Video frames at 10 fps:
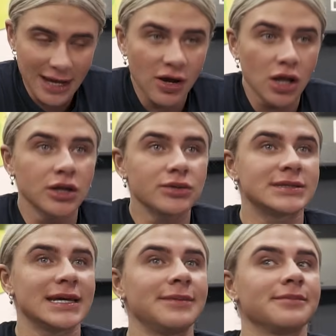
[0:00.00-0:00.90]
I've got
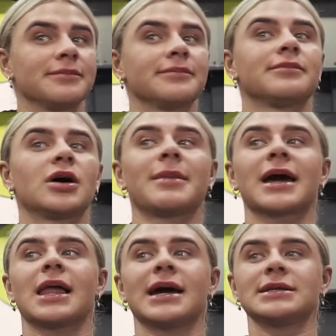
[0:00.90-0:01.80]
Lucy, one of my
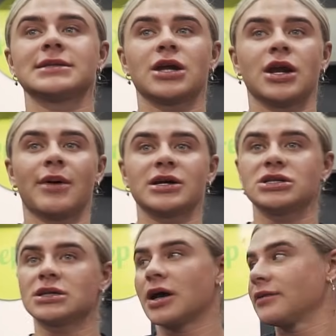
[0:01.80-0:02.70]
clients, I don't know where
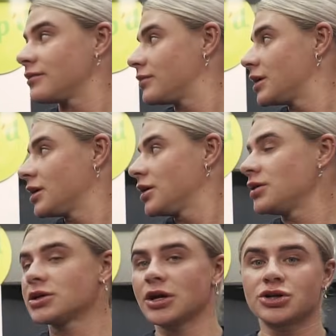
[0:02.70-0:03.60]
she's gone,
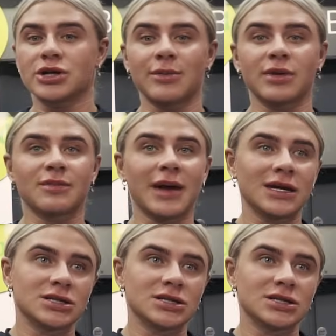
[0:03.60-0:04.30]
who's going to train with me.